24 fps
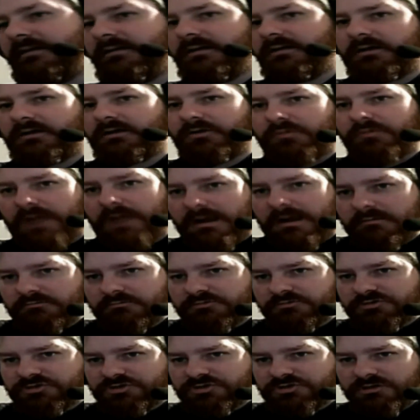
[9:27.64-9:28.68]

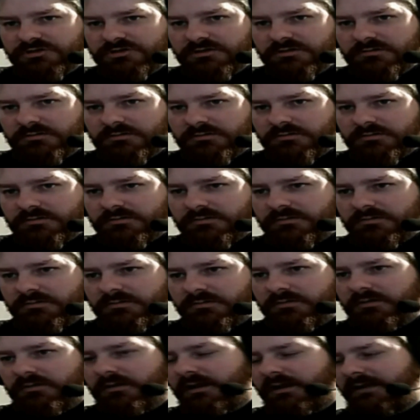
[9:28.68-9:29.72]
crouch
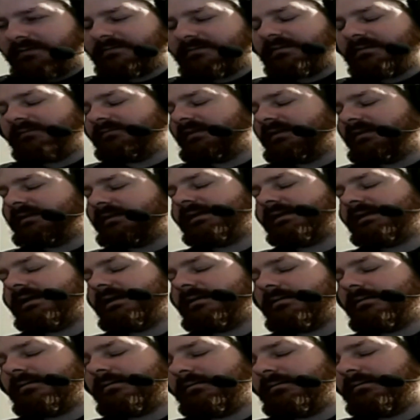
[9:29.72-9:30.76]
and stuff like that.
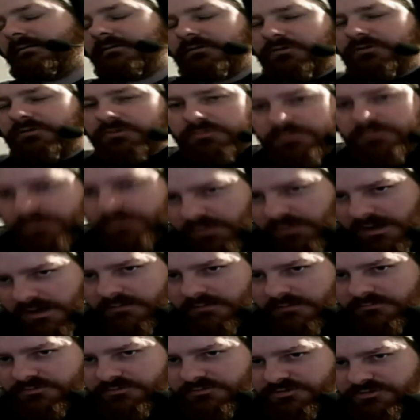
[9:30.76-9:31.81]
You
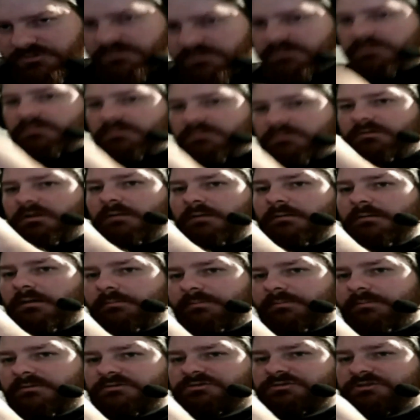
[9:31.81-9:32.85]
crouch and you come up and
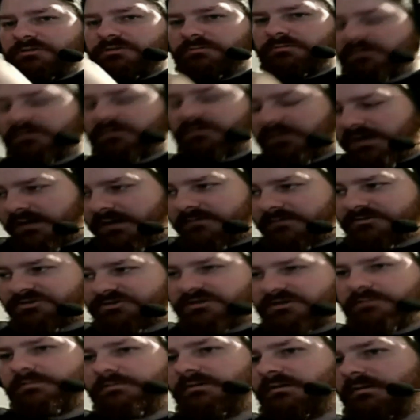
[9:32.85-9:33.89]
you shoot. Crouch, come
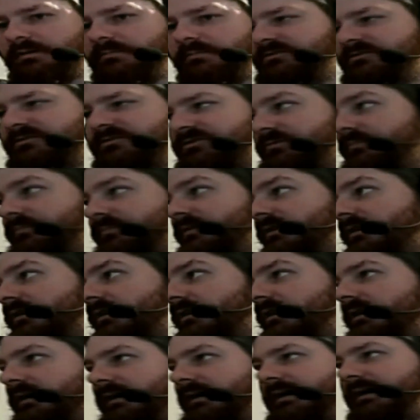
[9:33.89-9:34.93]
up and shoot.
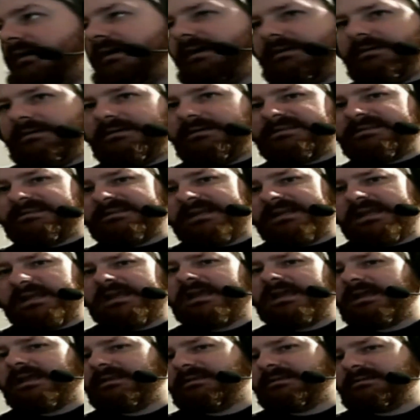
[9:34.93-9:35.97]
It doesn't
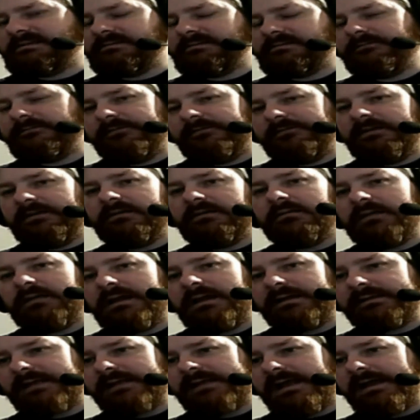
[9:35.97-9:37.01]
feel like
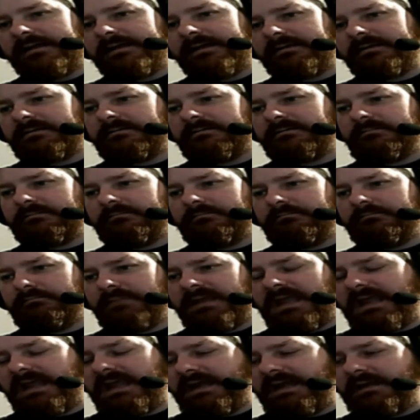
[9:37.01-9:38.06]
that
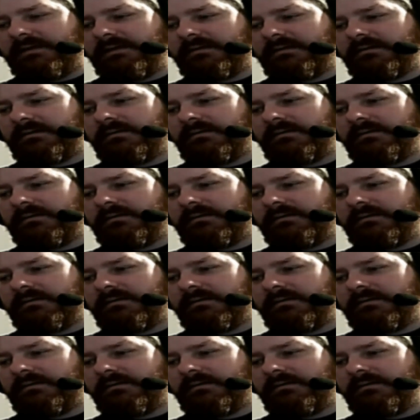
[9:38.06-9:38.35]
mechanic.